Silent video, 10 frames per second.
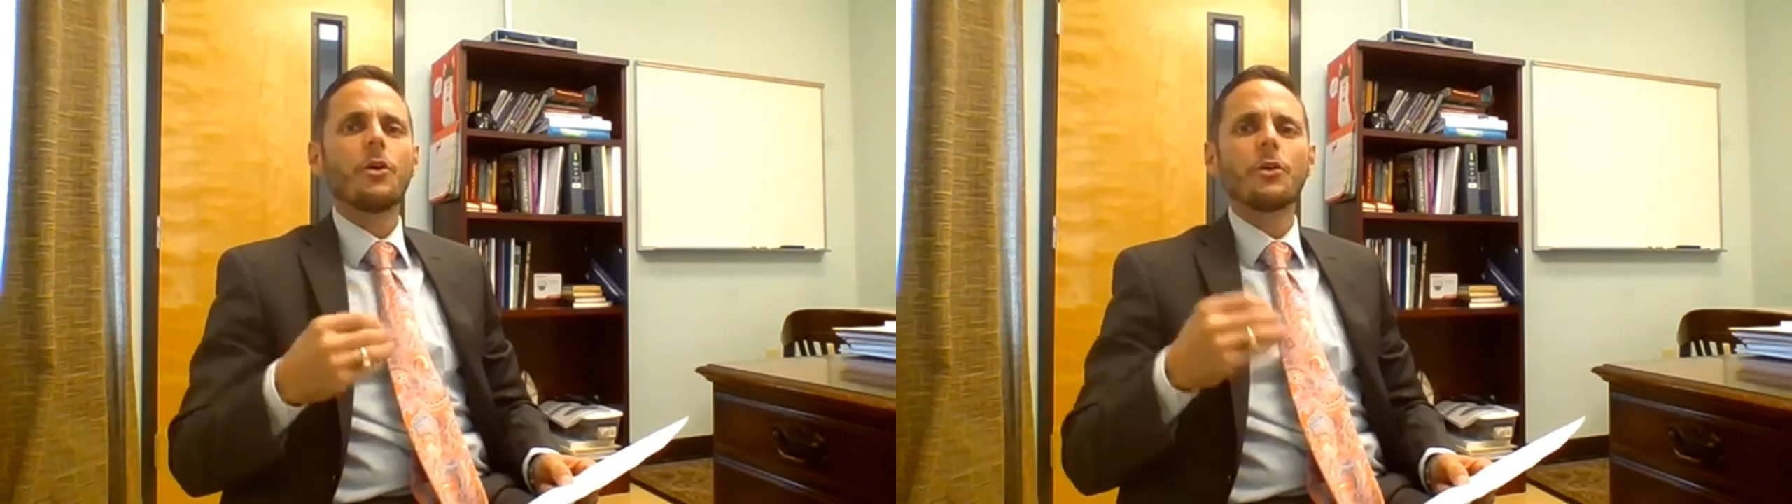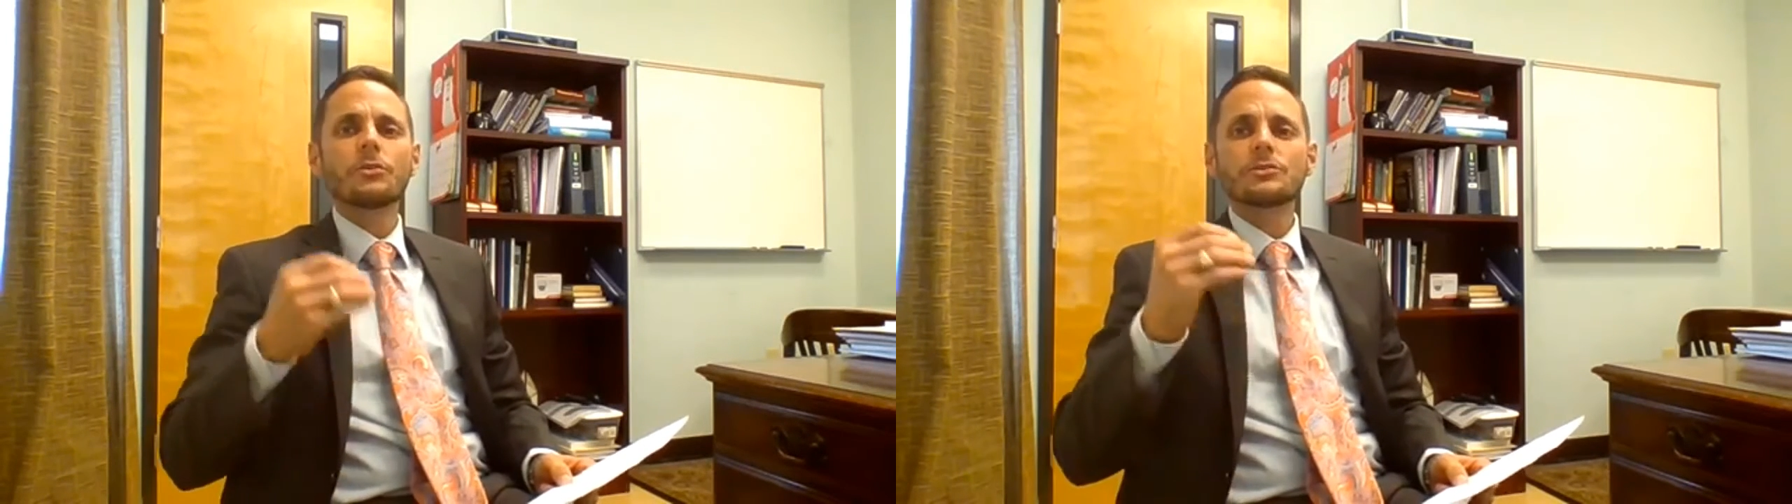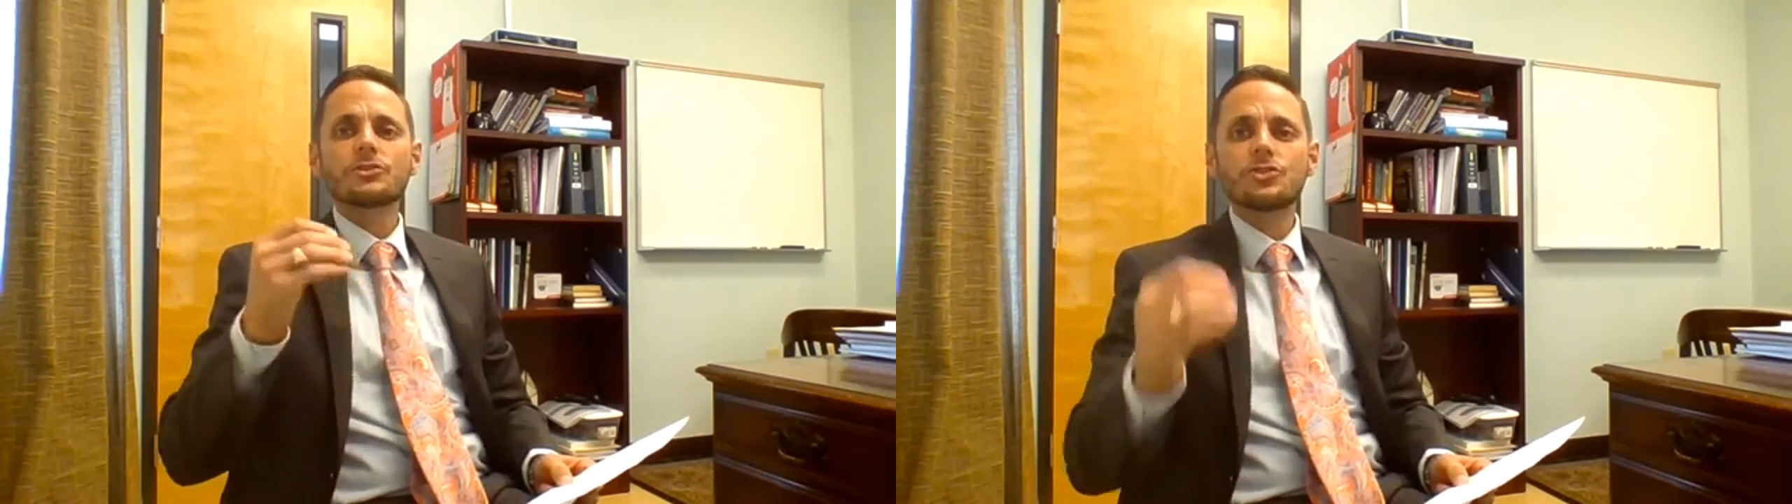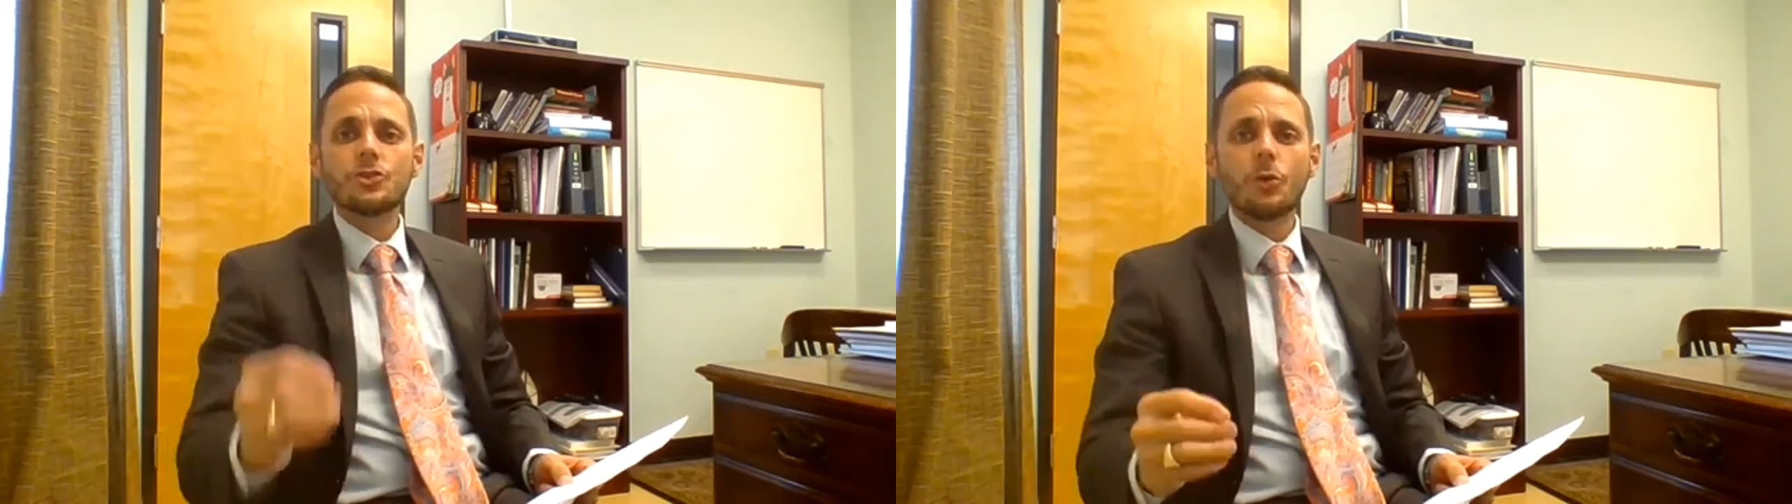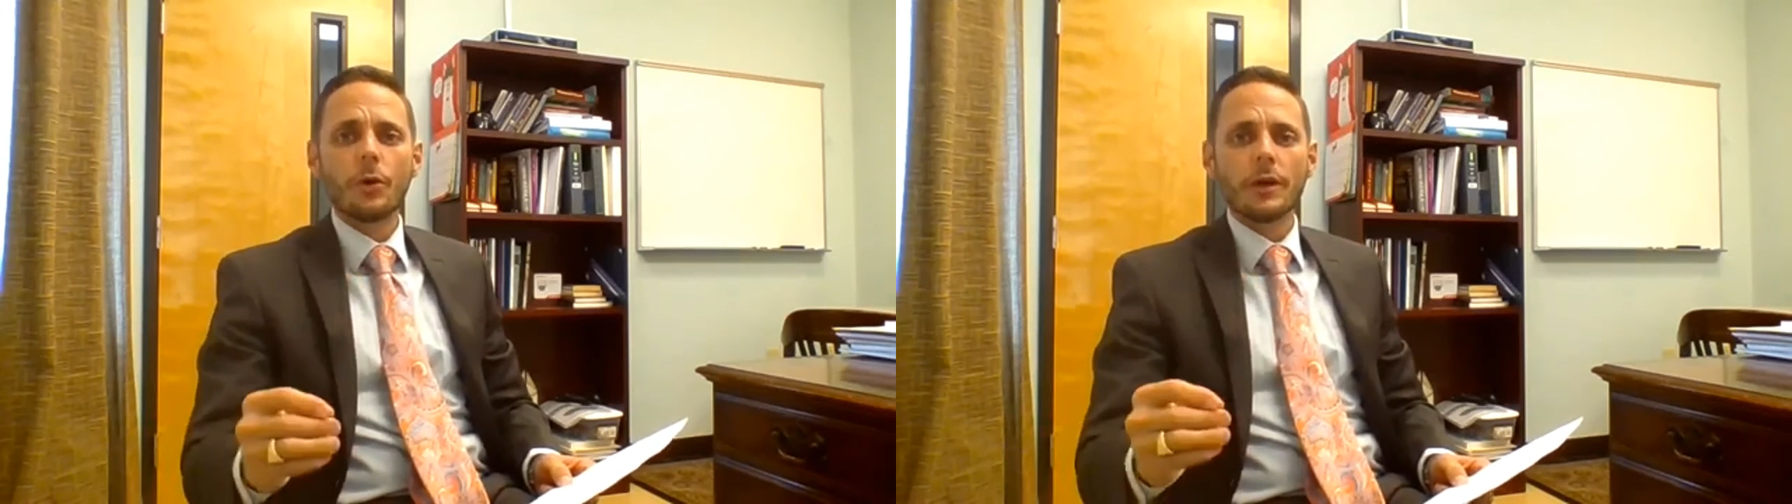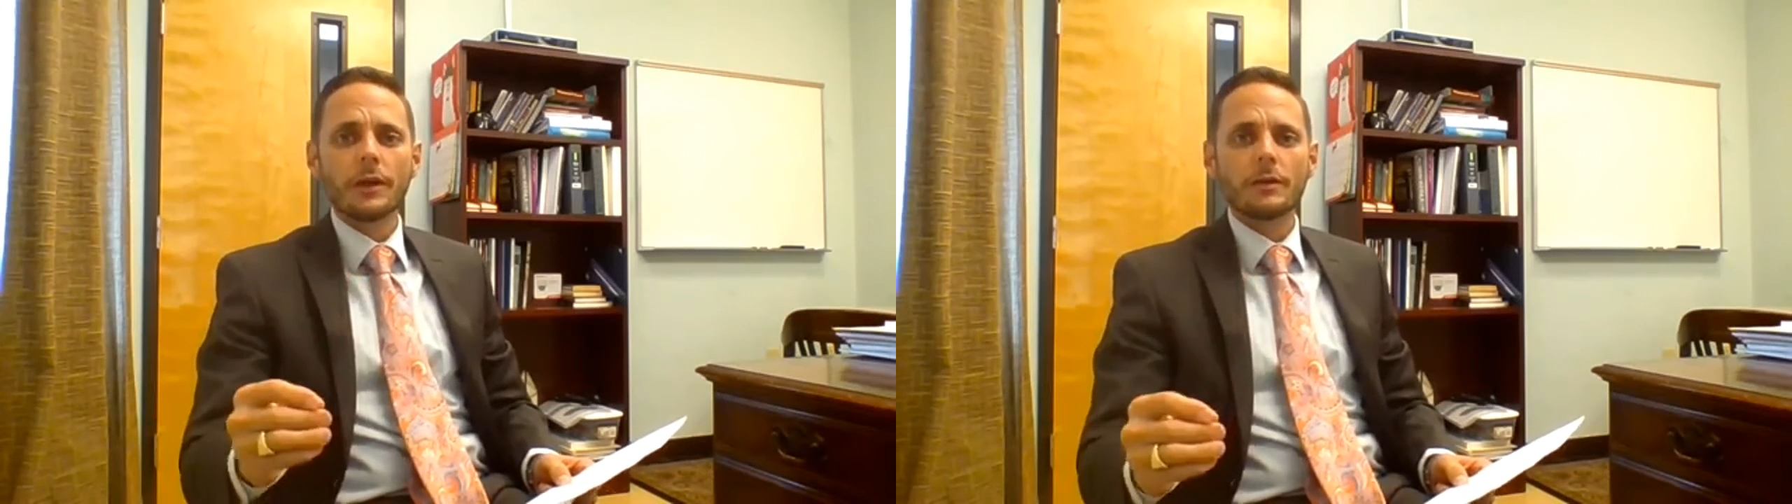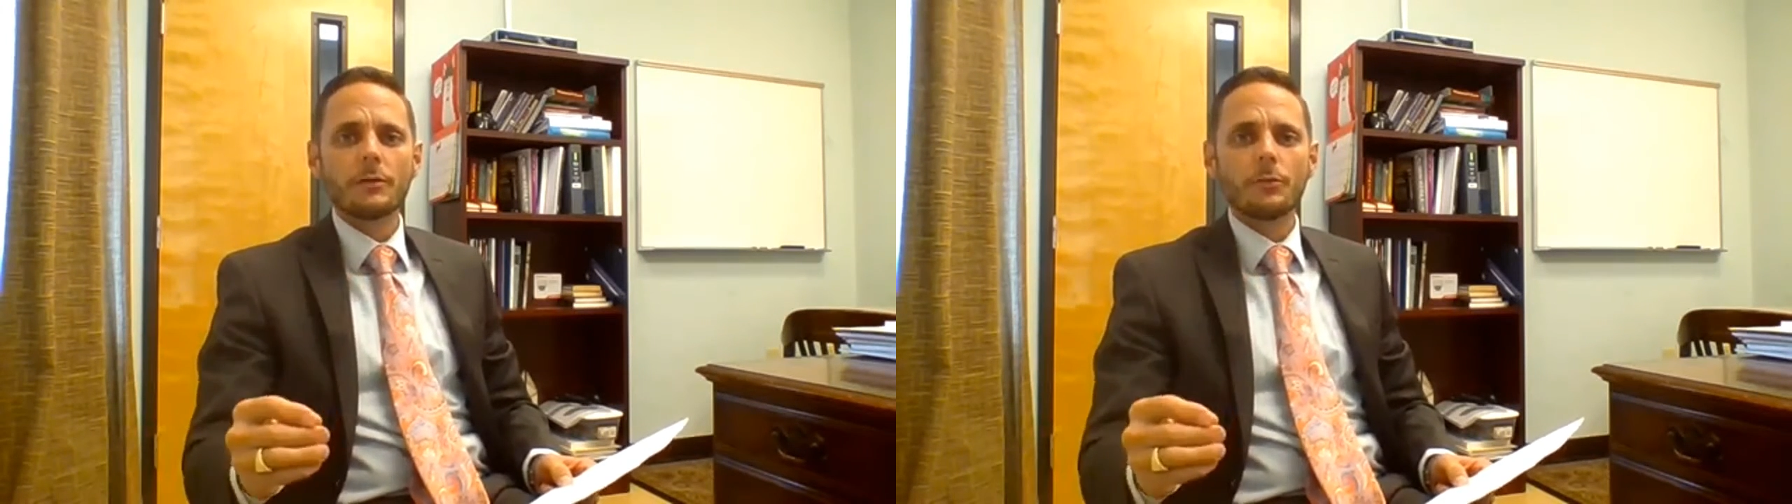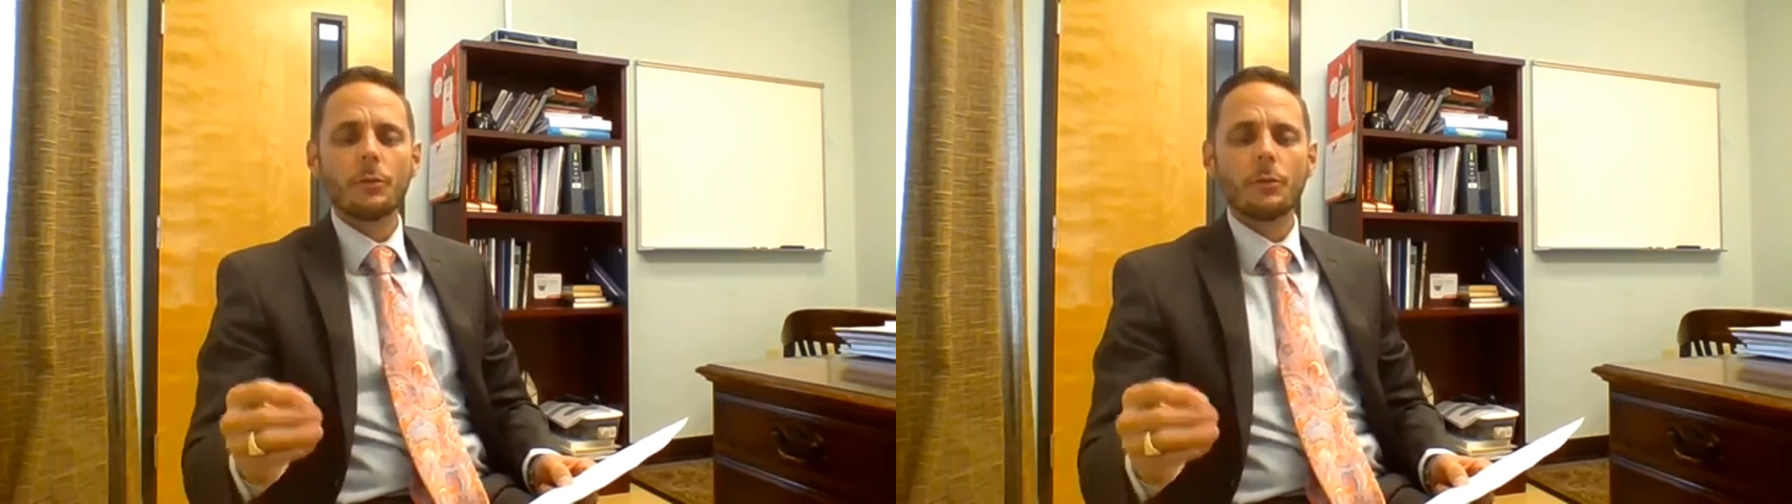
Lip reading: all joy